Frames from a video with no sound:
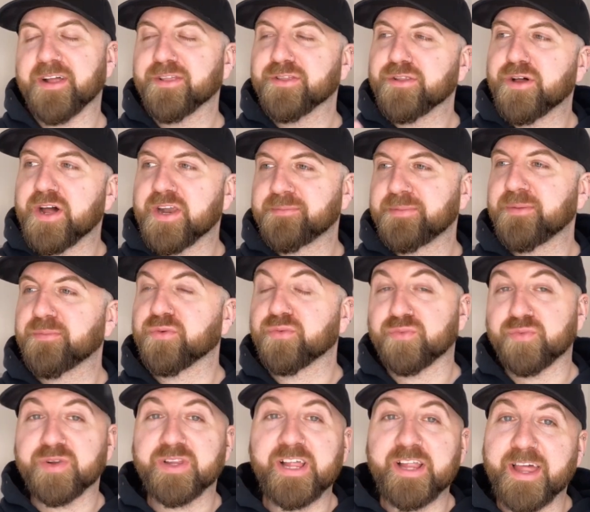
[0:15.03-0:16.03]
A lot of people
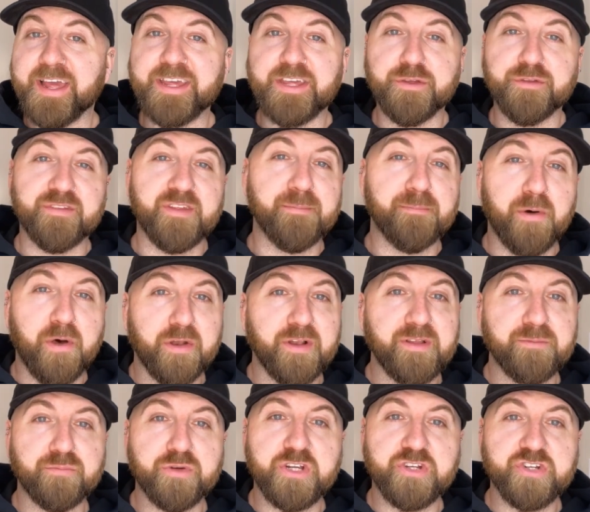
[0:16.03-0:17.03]
really like using
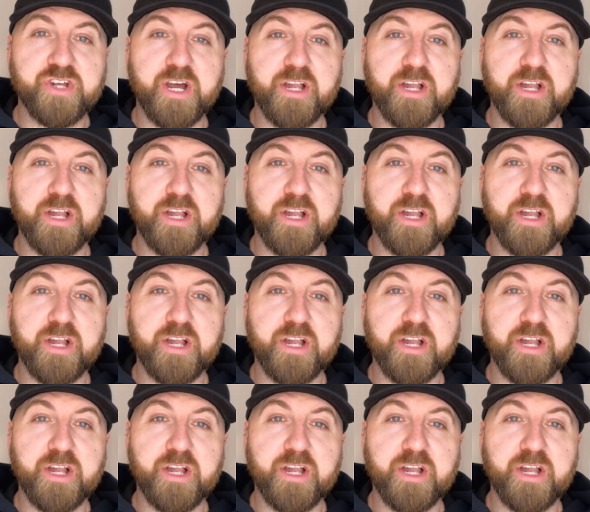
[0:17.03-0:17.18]
bottle and brush